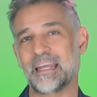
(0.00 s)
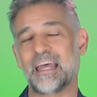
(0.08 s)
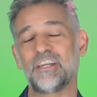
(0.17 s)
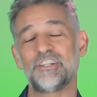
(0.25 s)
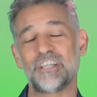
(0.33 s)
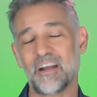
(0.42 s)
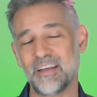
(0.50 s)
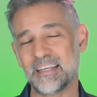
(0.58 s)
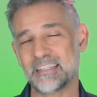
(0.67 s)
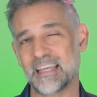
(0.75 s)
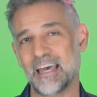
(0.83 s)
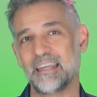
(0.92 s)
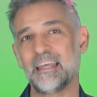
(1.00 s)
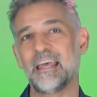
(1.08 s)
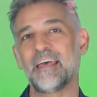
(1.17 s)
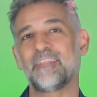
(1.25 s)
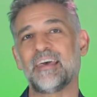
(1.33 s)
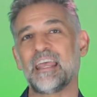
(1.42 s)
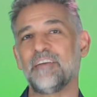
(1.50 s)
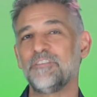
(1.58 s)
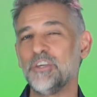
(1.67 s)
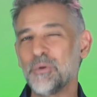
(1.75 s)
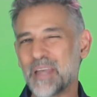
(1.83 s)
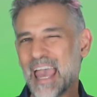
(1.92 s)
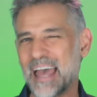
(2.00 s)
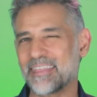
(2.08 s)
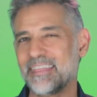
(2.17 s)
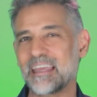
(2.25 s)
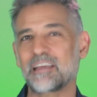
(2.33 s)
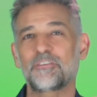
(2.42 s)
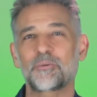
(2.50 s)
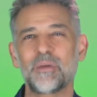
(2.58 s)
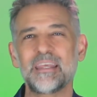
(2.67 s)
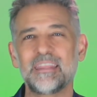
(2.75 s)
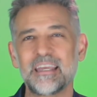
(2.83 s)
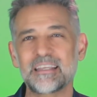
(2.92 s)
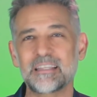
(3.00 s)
And Jerry said that if you can't think of three things